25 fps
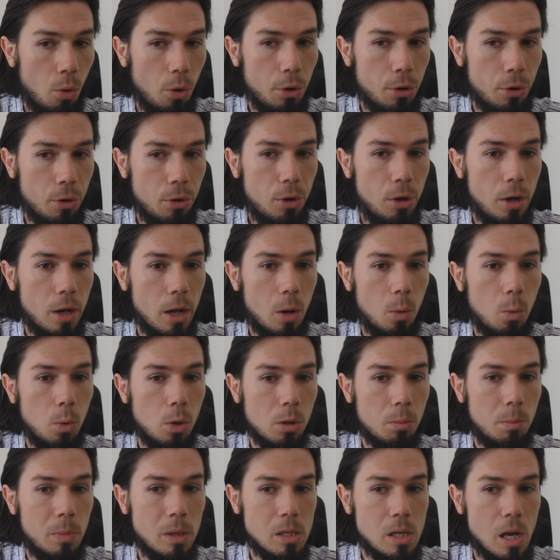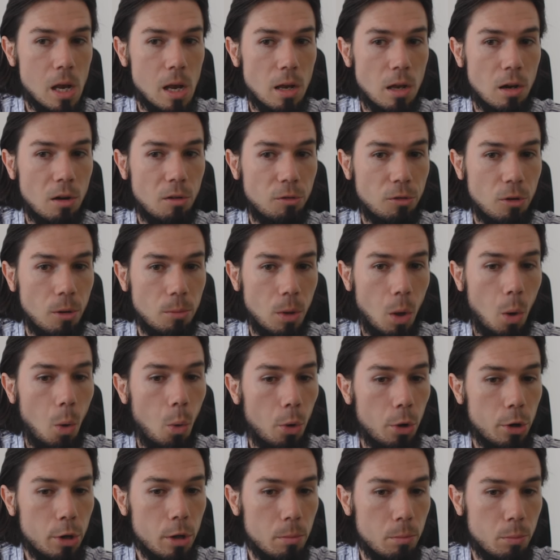order, it will be taken from the
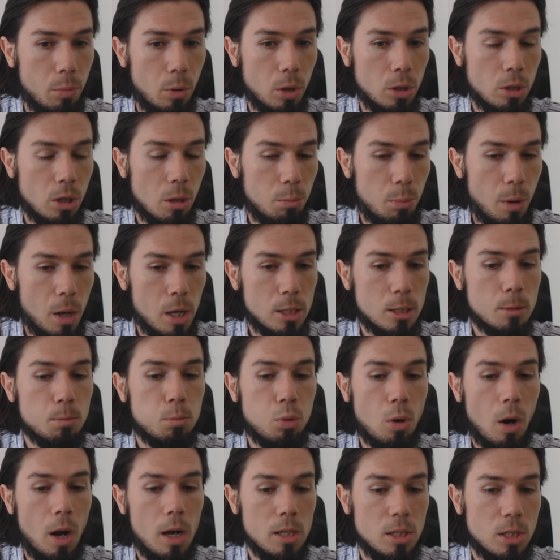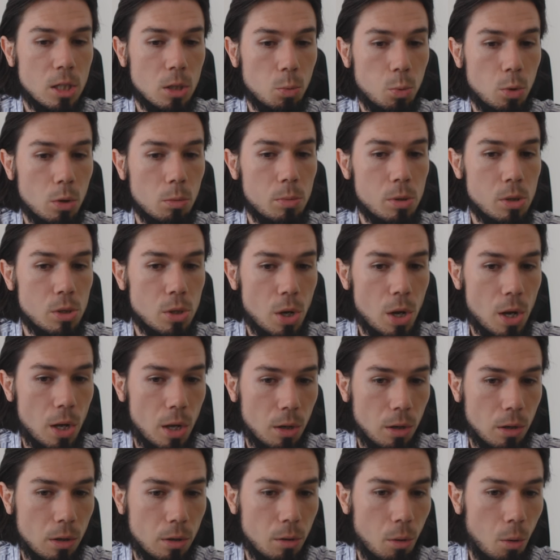order book. The best price it will be
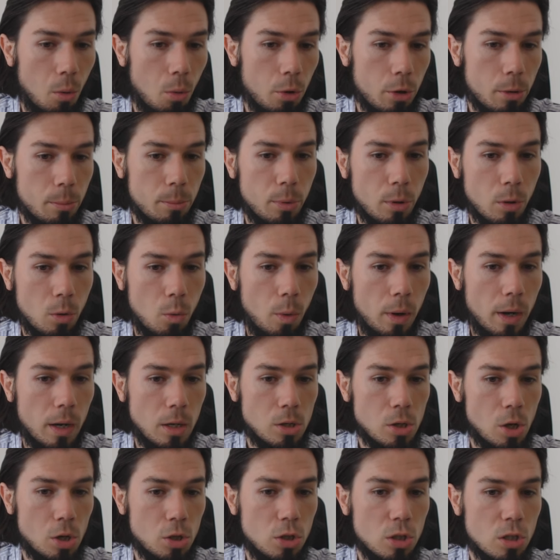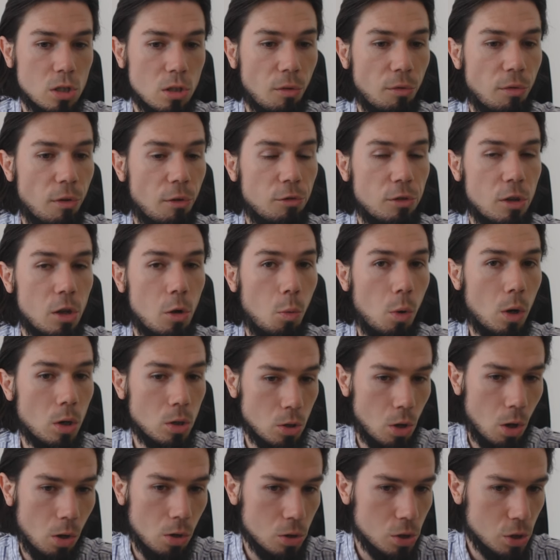taken out of the order book when it touches the
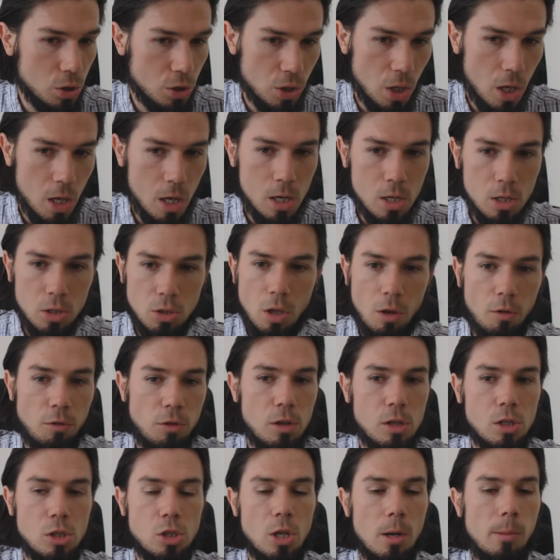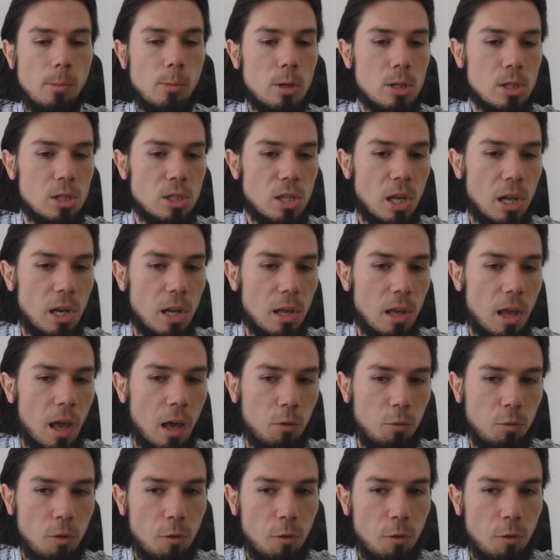$51. So if there's someone selling